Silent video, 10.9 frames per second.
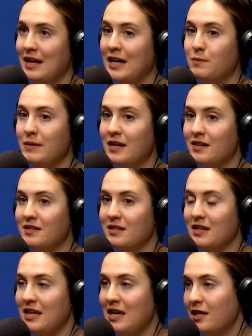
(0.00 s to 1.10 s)
It's because
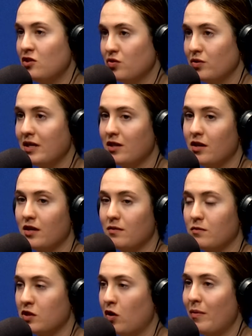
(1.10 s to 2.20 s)
he could truly look
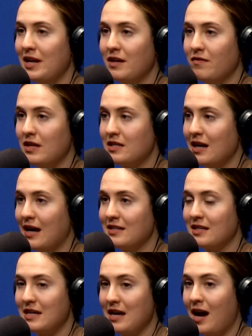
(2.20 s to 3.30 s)
so many of these guys in
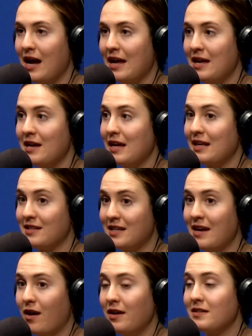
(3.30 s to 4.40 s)
the eye and say,
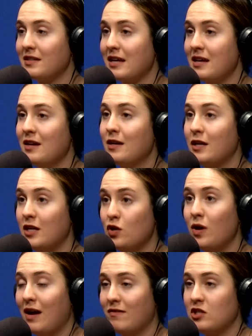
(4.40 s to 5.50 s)
honestly, you
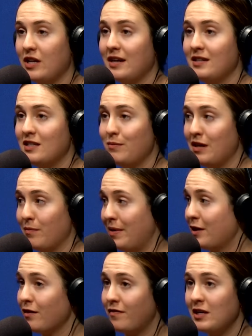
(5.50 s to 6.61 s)
have a chance to be a
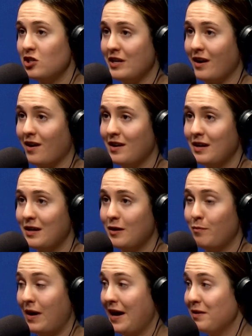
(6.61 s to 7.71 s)
bigger fish here.
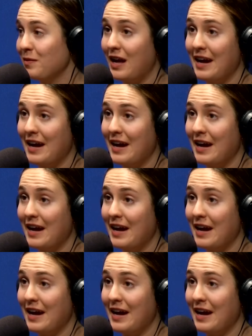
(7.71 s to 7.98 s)
Bottom line,